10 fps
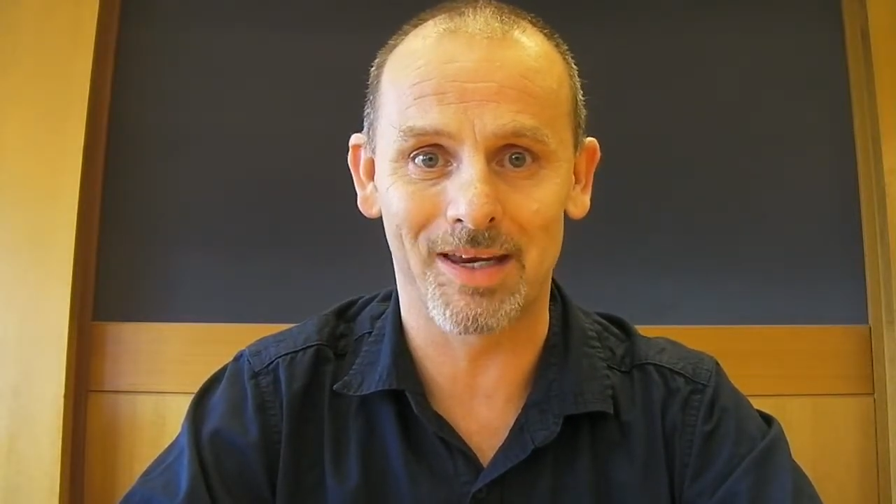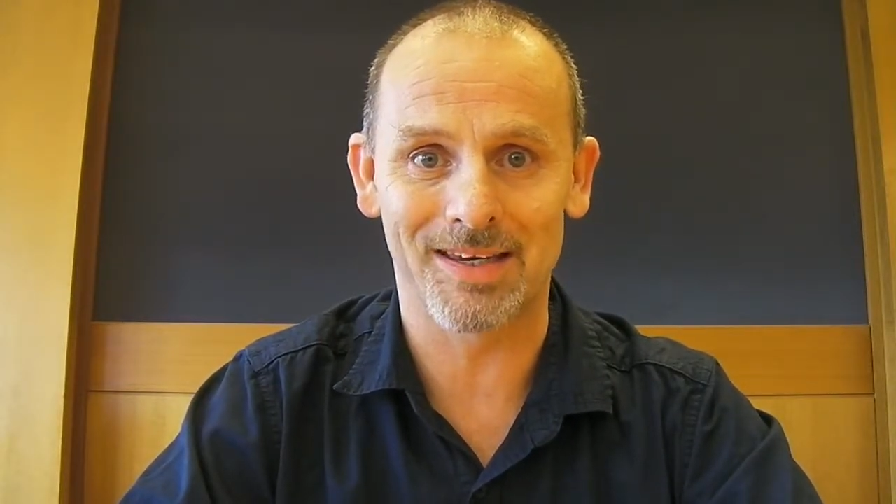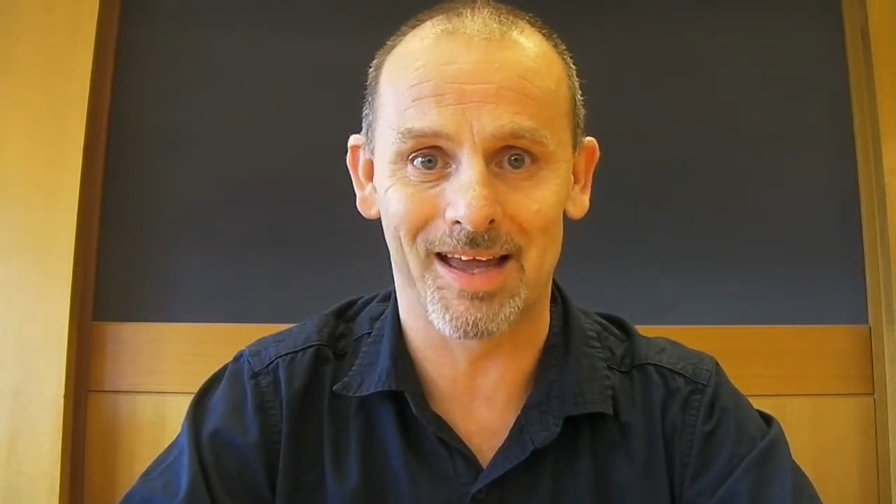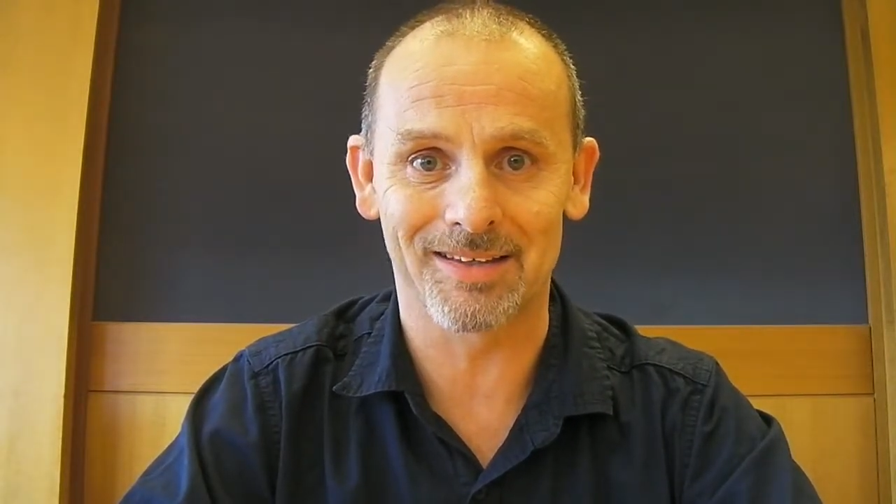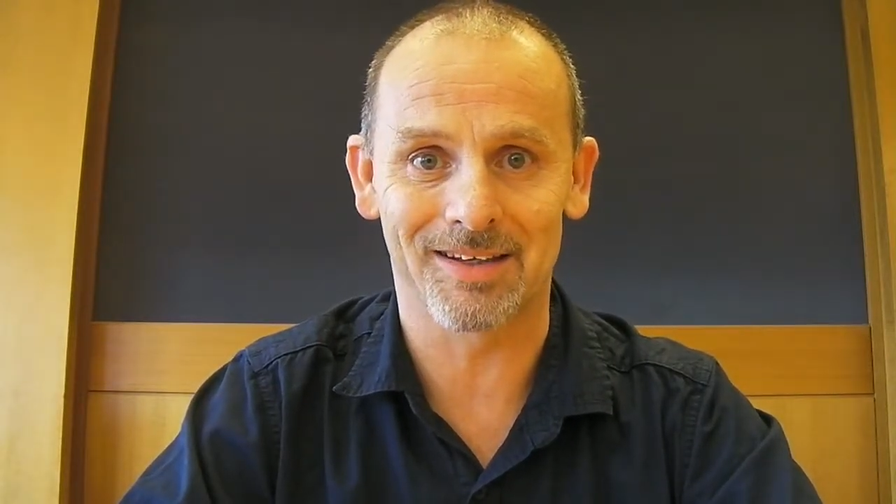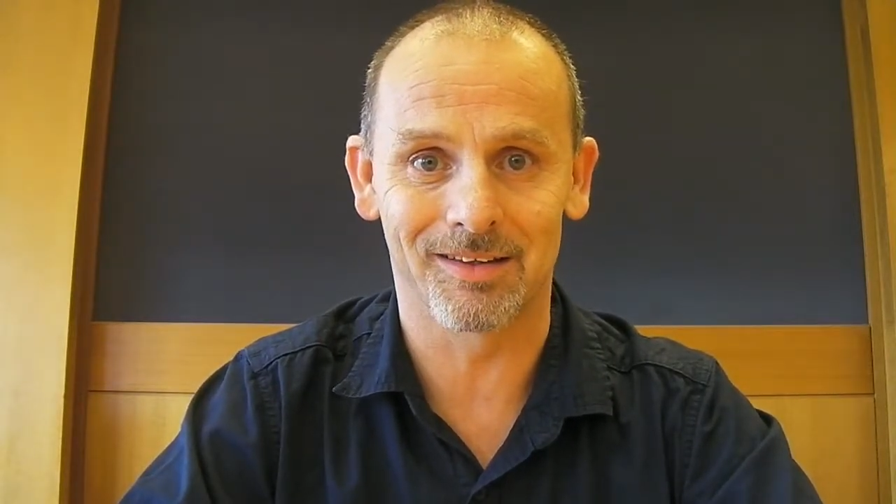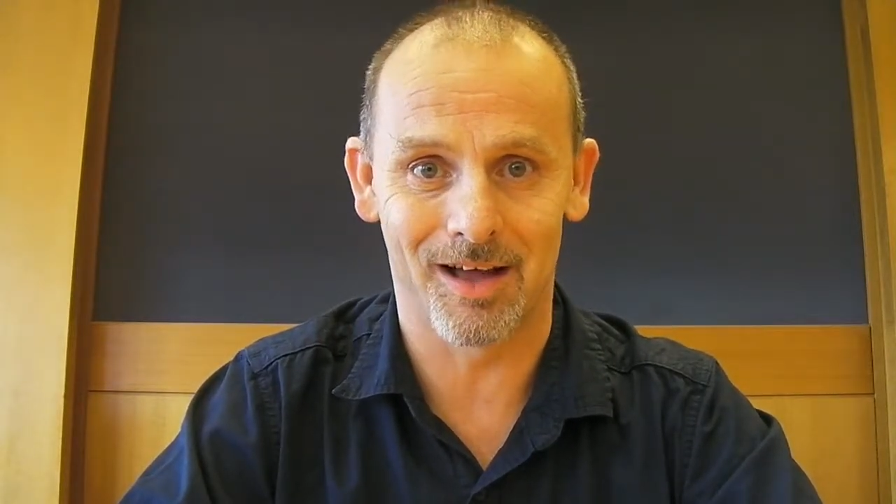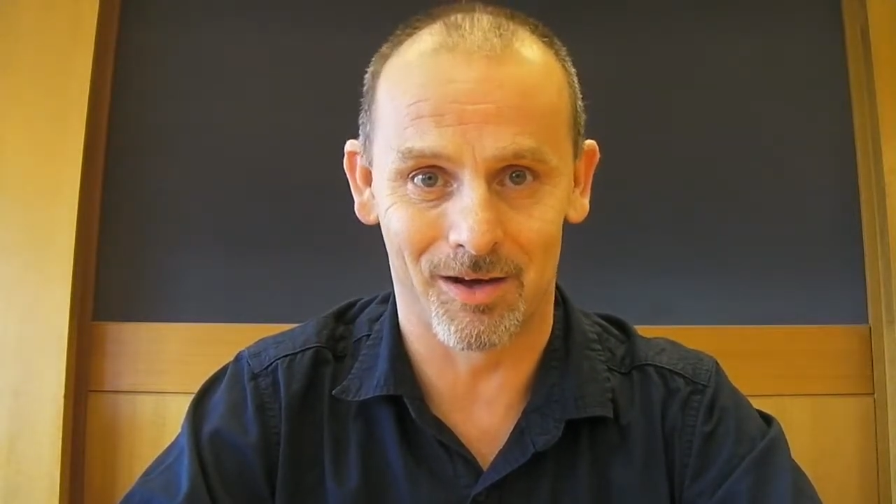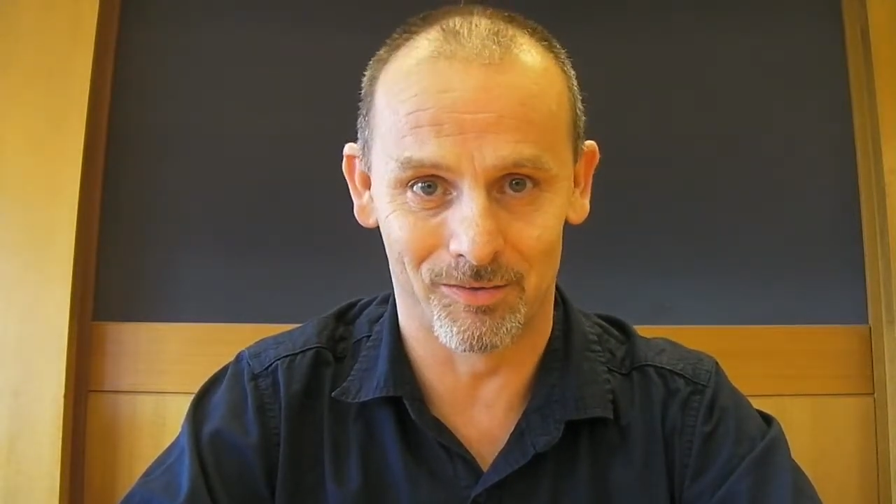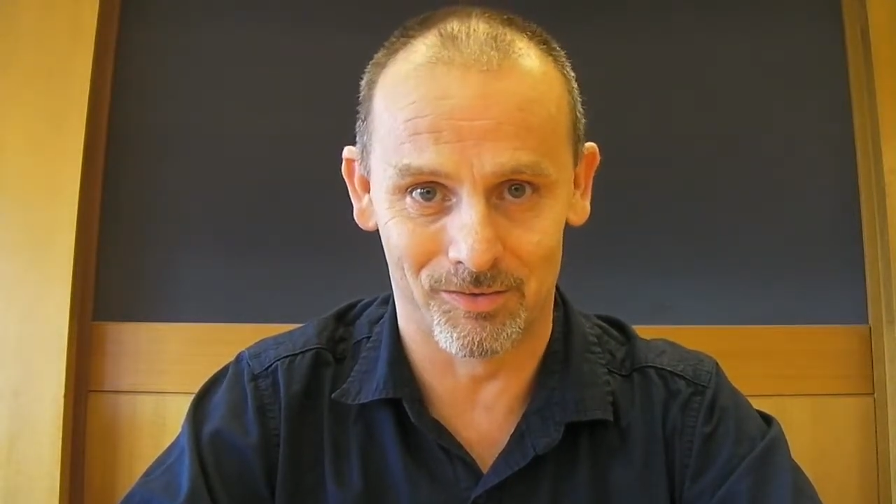intense
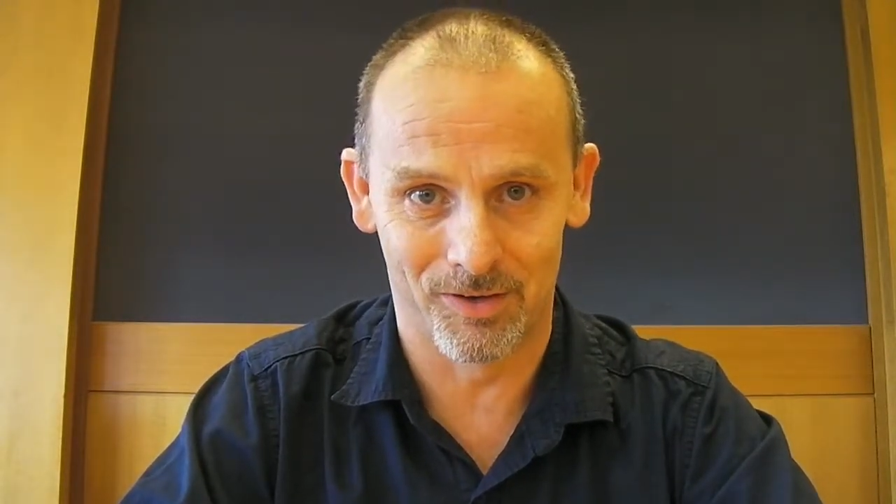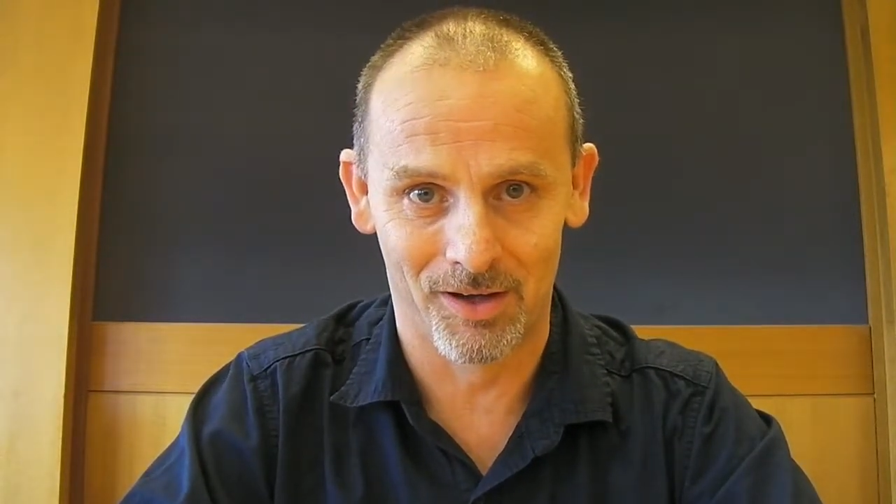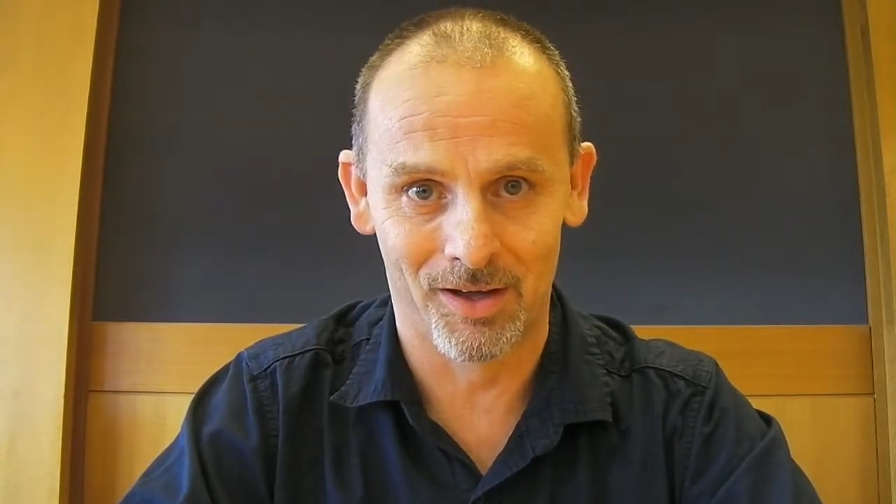love.